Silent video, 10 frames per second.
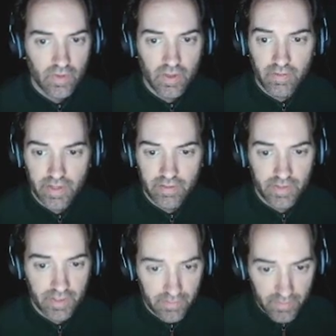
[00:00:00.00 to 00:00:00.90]
All right, I
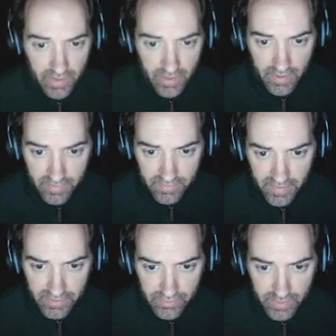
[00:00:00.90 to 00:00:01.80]
really don't know how to hit this
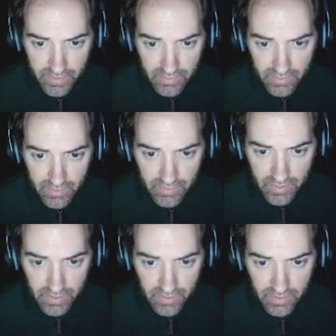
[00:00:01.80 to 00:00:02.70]
last one, so let's see.